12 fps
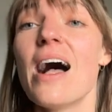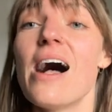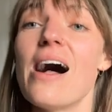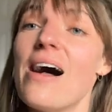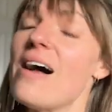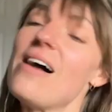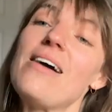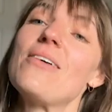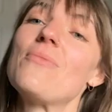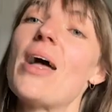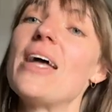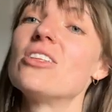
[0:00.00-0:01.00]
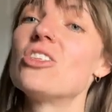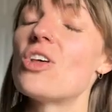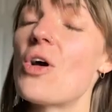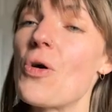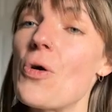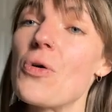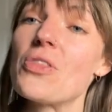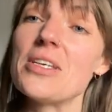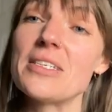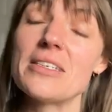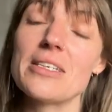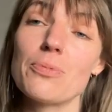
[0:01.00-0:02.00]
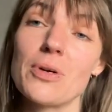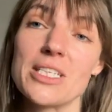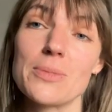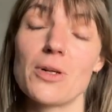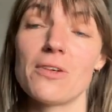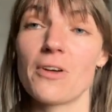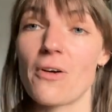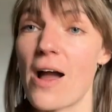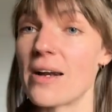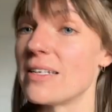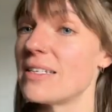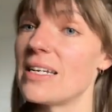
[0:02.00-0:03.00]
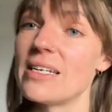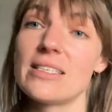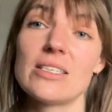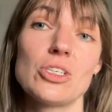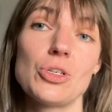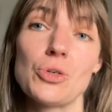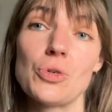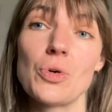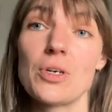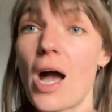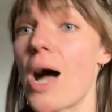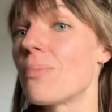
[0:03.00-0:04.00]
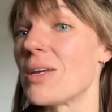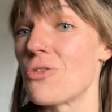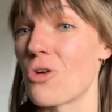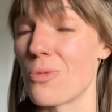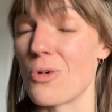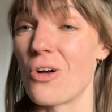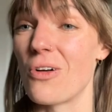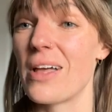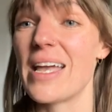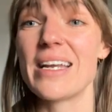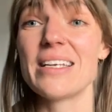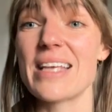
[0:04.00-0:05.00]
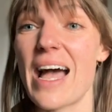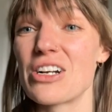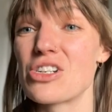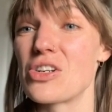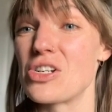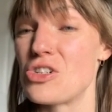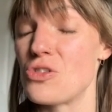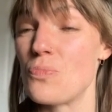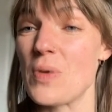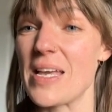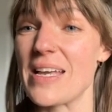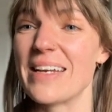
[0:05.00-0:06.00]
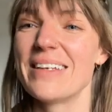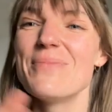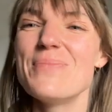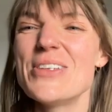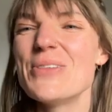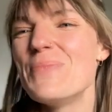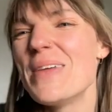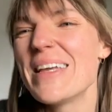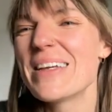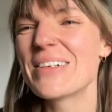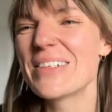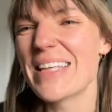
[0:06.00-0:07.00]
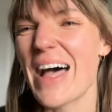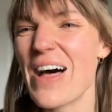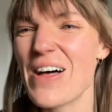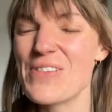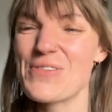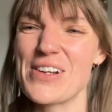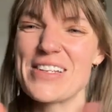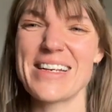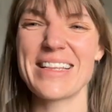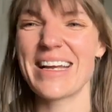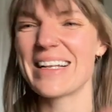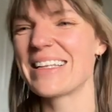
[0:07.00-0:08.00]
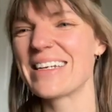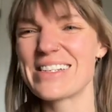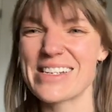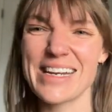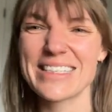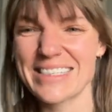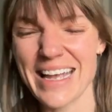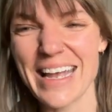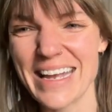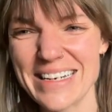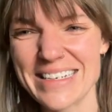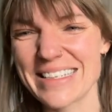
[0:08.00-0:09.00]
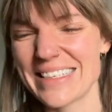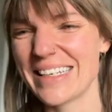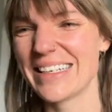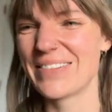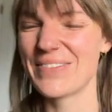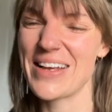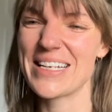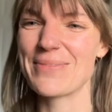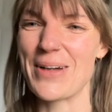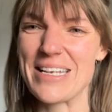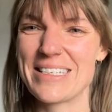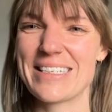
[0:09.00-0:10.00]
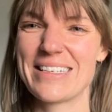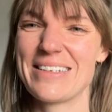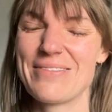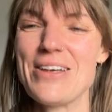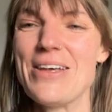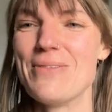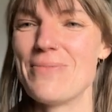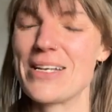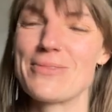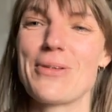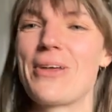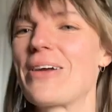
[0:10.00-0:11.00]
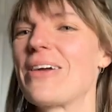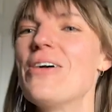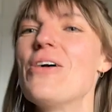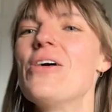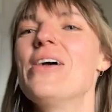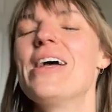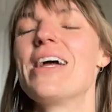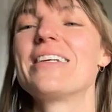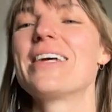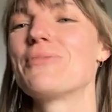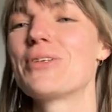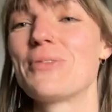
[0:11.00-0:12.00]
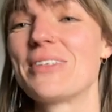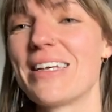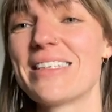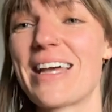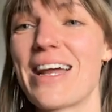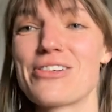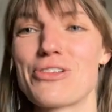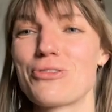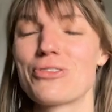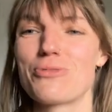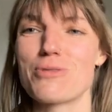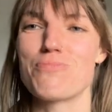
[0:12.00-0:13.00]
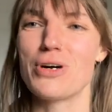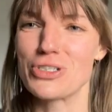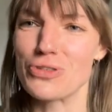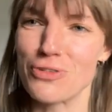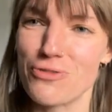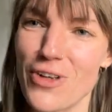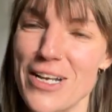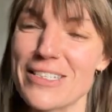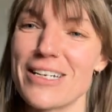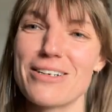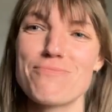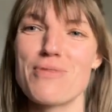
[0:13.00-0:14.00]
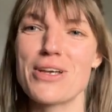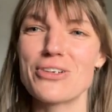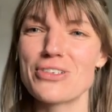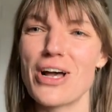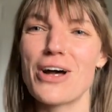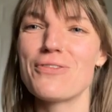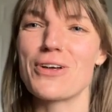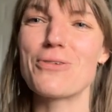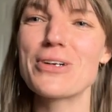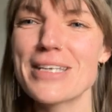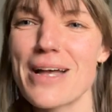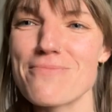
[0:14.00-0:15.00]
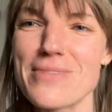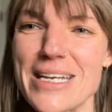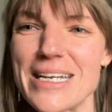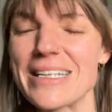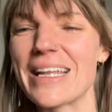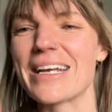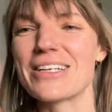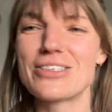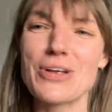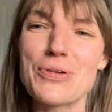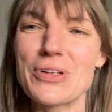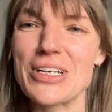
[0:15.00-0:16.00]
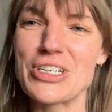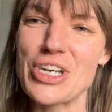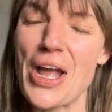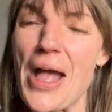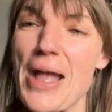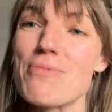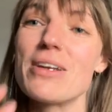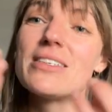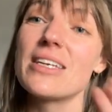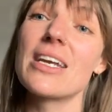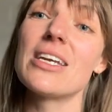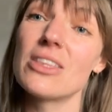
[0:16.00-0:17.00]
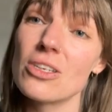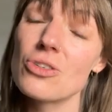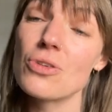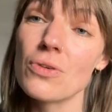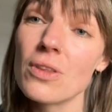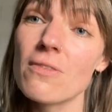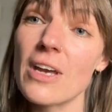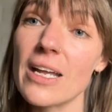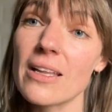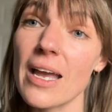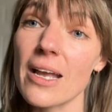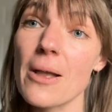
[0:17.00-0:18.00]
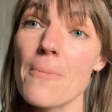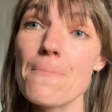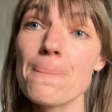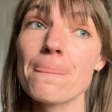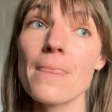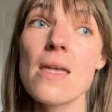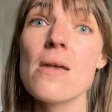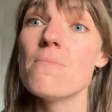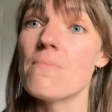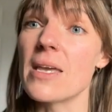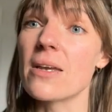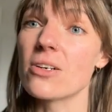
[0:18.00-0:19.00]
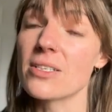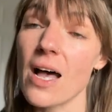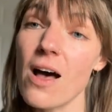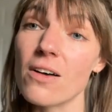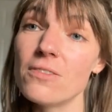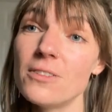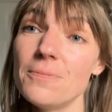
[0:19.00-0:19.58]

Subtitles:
And so this is the principle of Uranus. It is to not be normal. It is actually to be yourself, which that cliche saying just like makes me like, anytime someone says that, I actually just want to punch you in the face. Like, be yourself. Like, what does that mean? Like, it's so cliche, but it's like in the truth of it, like, be yourself.